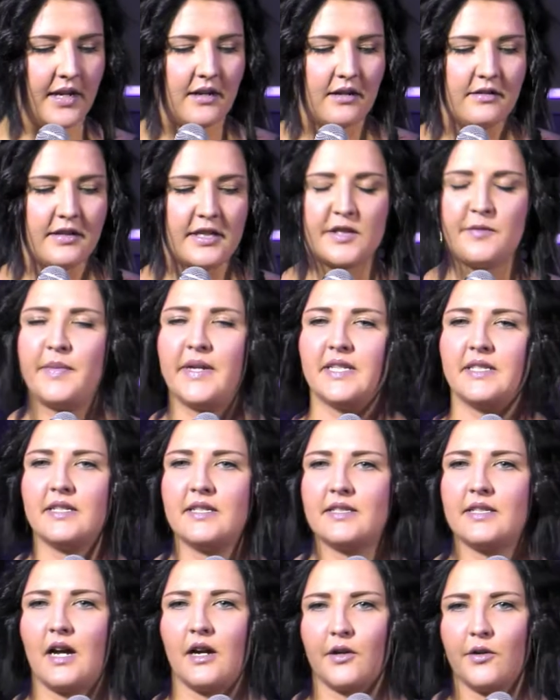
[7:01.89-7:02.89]
here, this
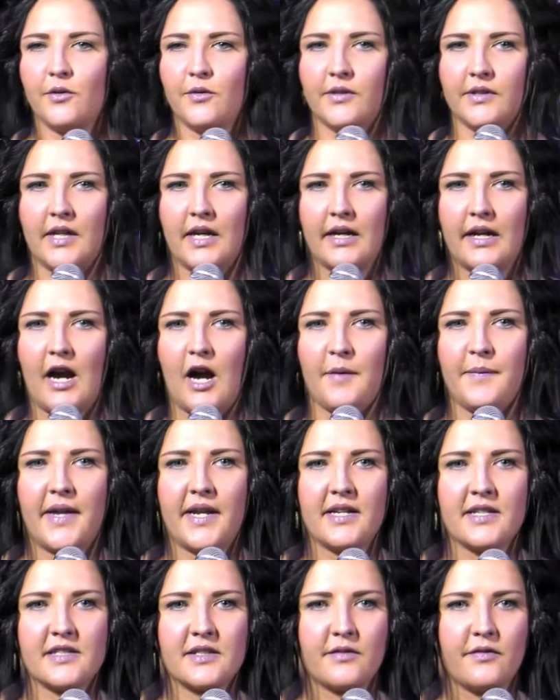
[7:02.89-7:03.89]
business.google.com. That
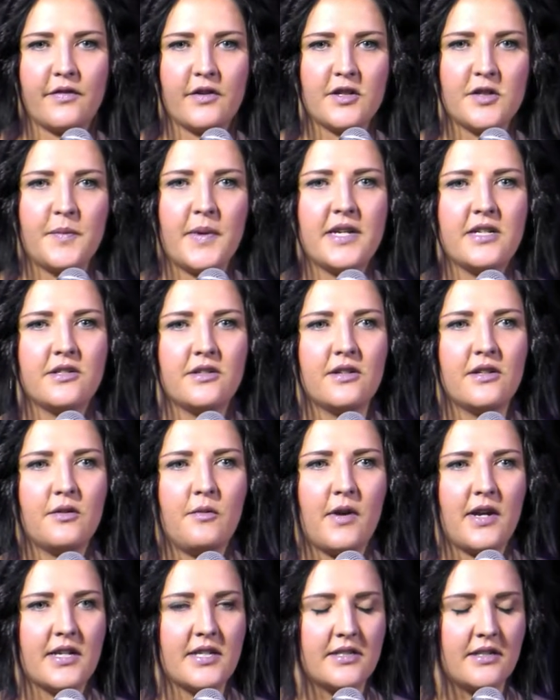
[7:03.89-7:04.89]
is the first place you're going to
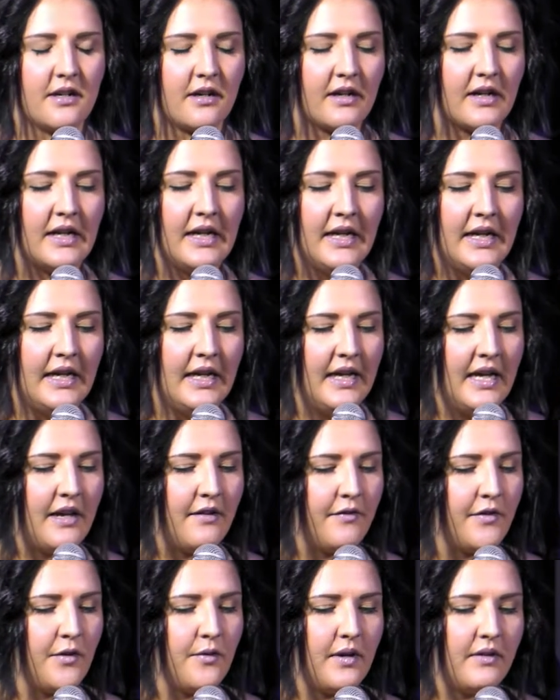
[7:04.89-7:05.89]
want to start.
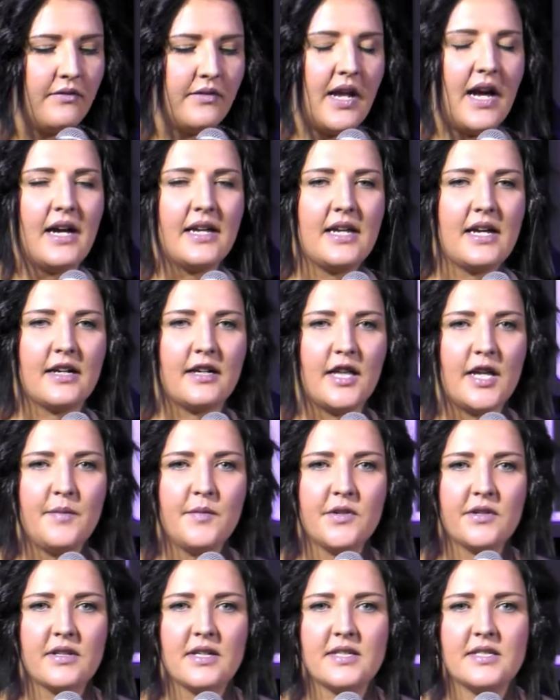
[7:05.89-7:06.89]
If you have not yet claimed
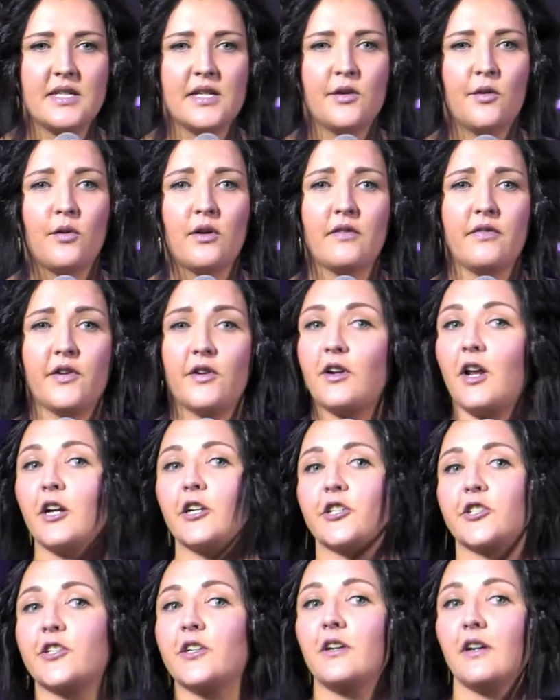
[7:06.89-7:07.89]
your listing, or if you're not
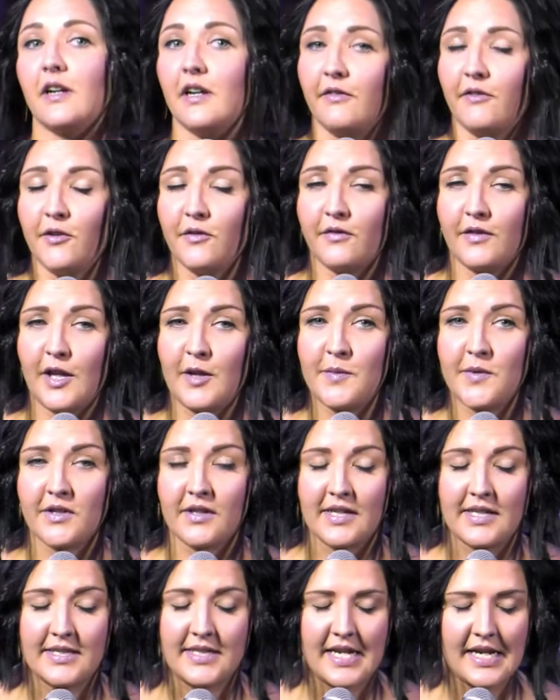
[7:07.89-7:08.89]
sure if you've claimed your
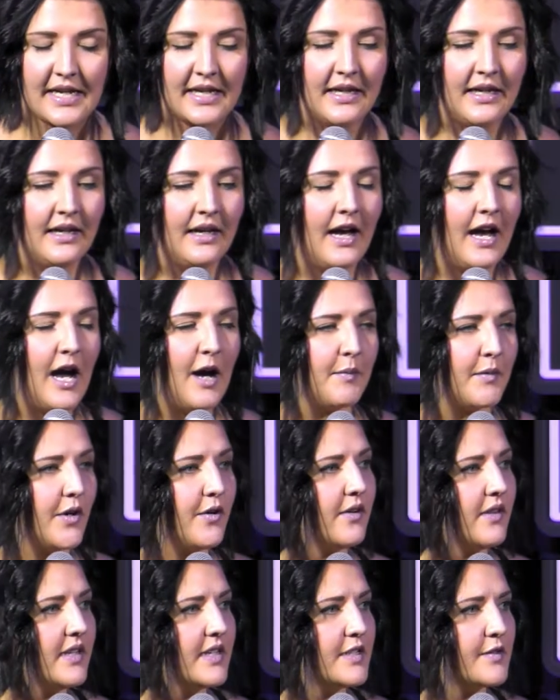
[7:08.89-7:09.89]
listing, go
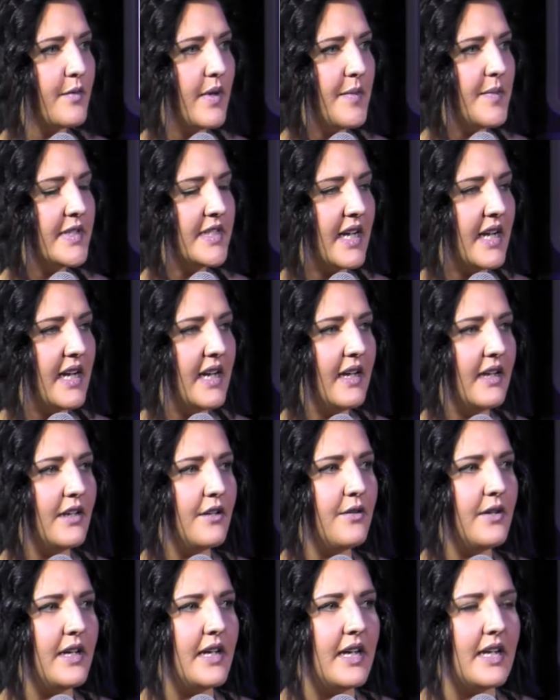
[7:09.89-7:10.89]
to this website.
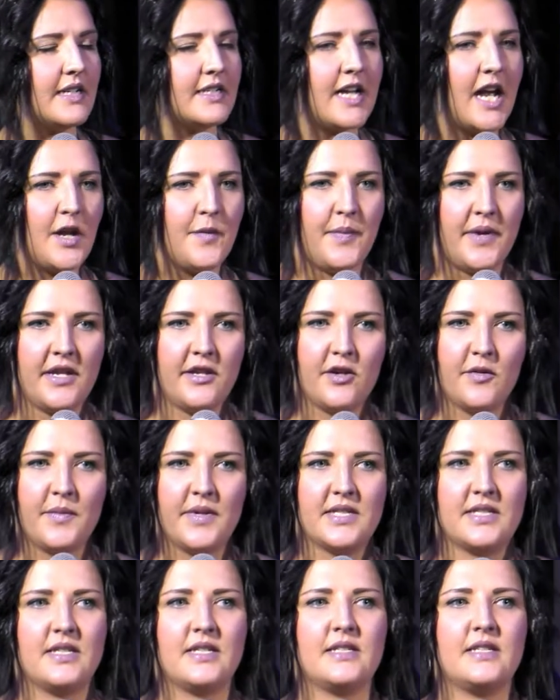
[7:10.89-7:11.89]
You can type in your
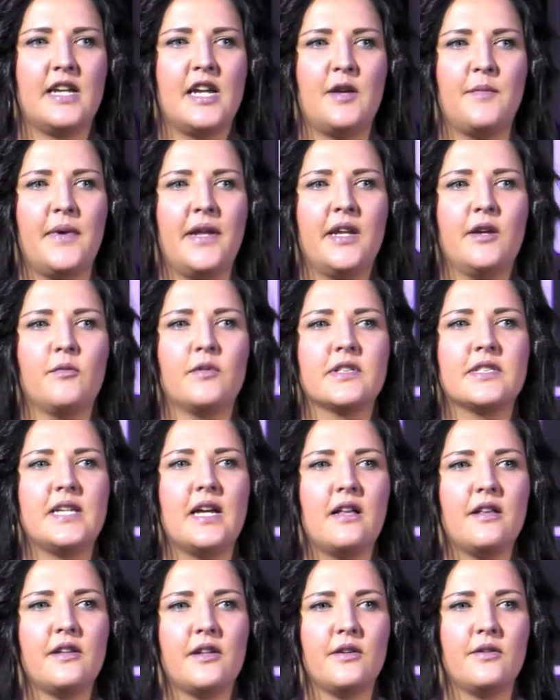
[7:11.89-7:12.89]
business name, and it will
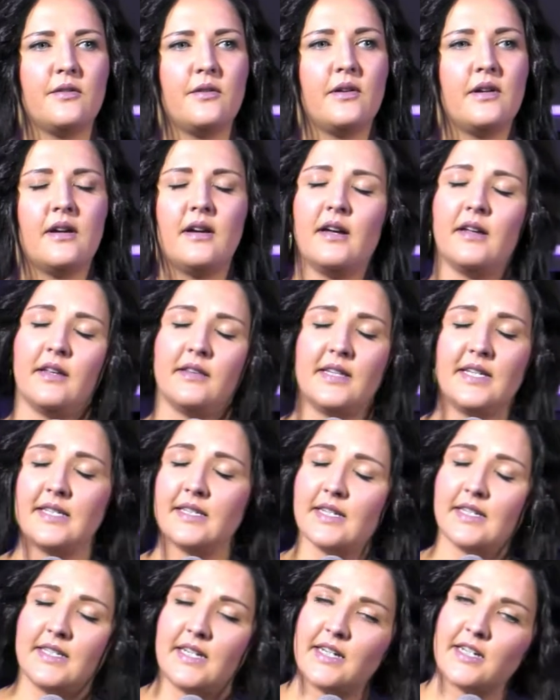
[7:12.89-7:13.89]
tell you this
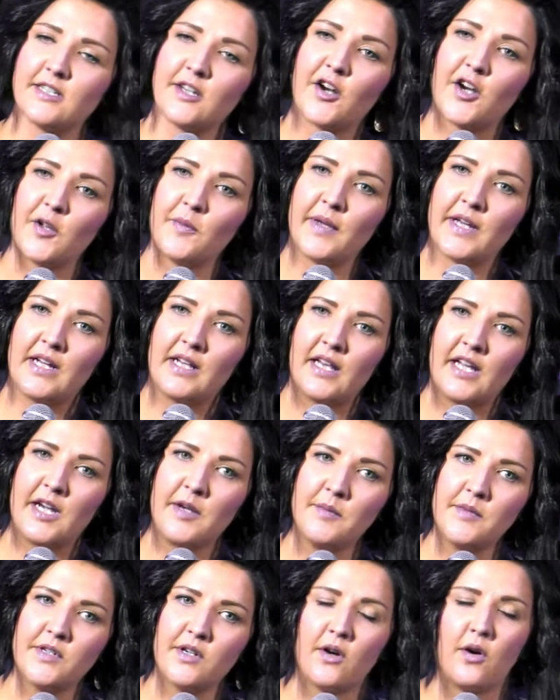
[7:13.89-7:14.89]
listing has already been
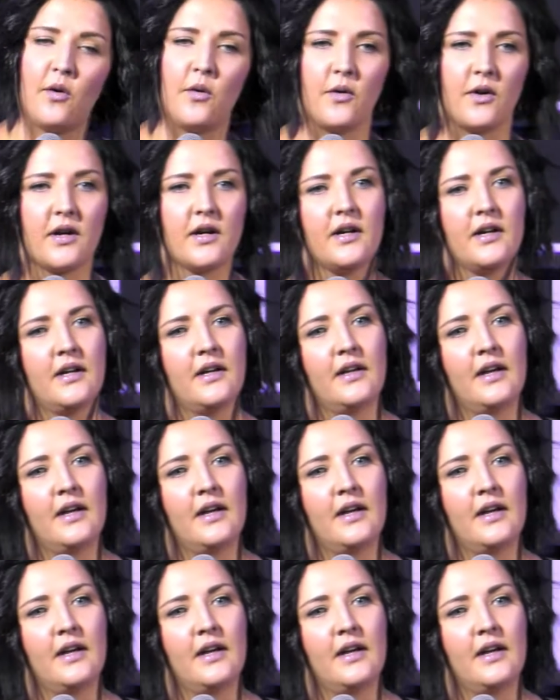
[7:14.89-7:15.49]
claimed, or